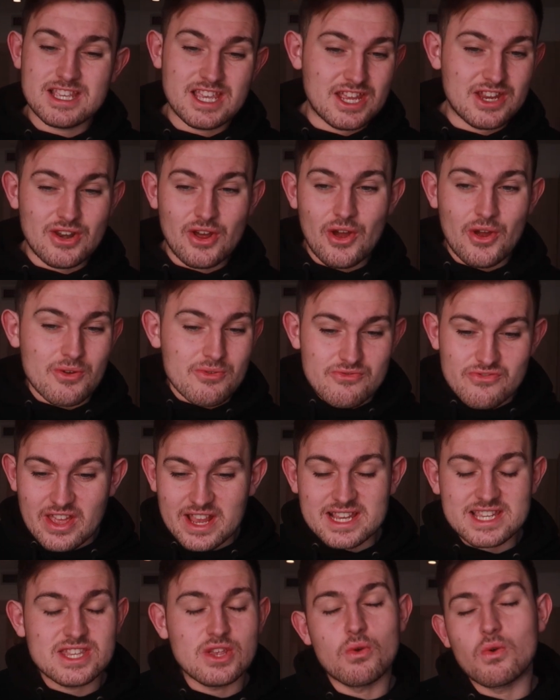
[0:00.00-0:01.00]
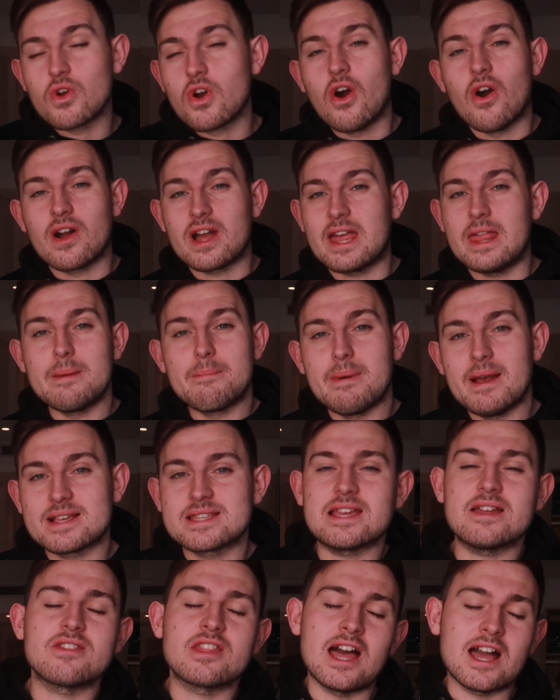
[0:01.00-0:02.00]
you know, they still can't get the
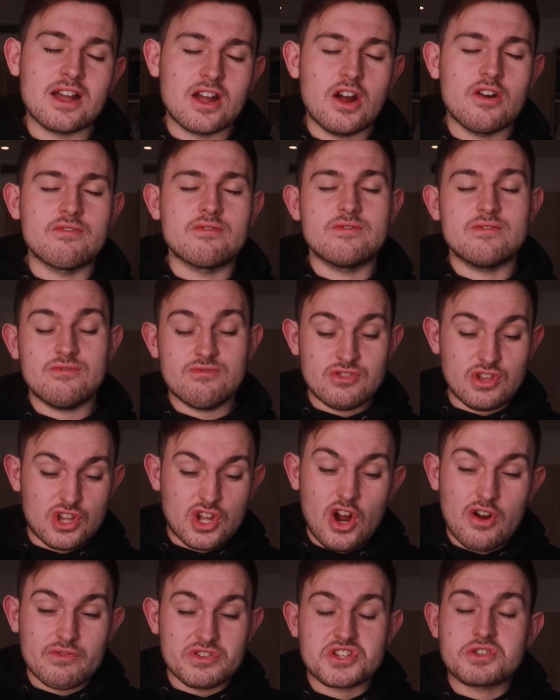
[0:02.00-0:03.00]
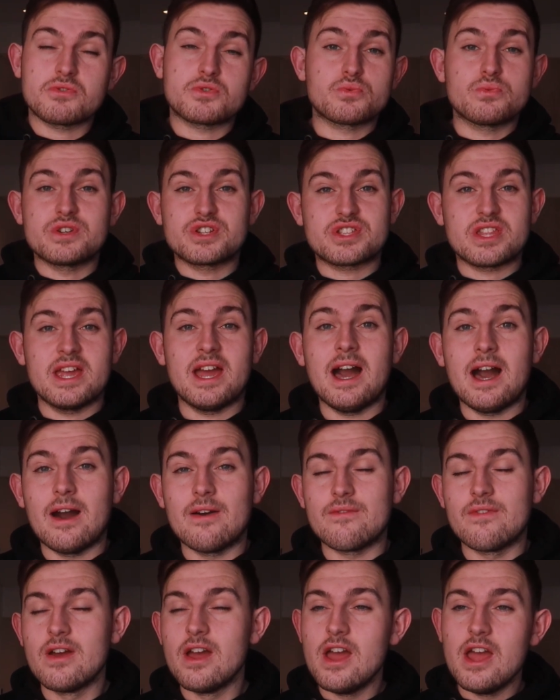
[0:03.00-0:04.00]
best at that the current squad which they
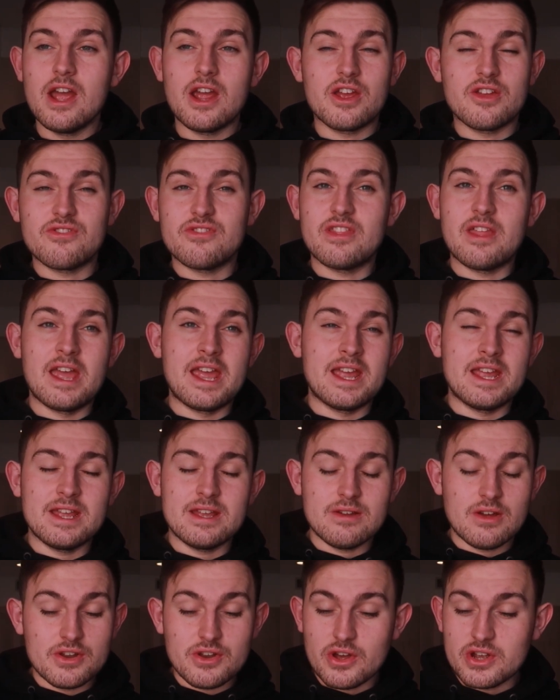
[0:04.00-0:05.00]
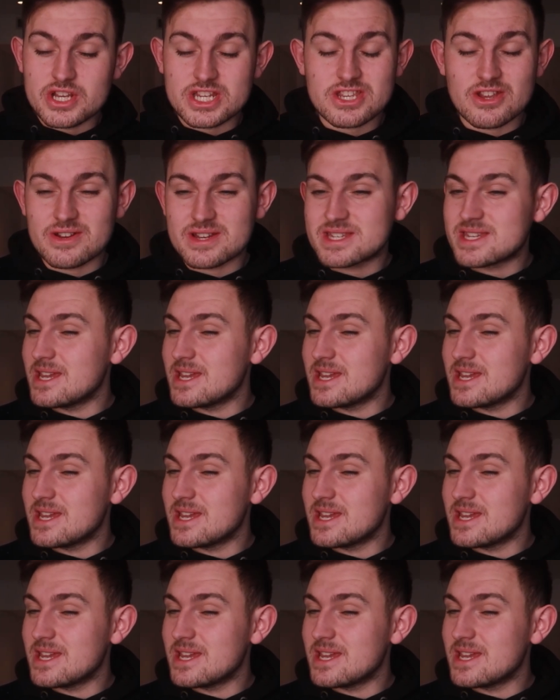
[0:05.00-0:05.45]
have. I know Stoke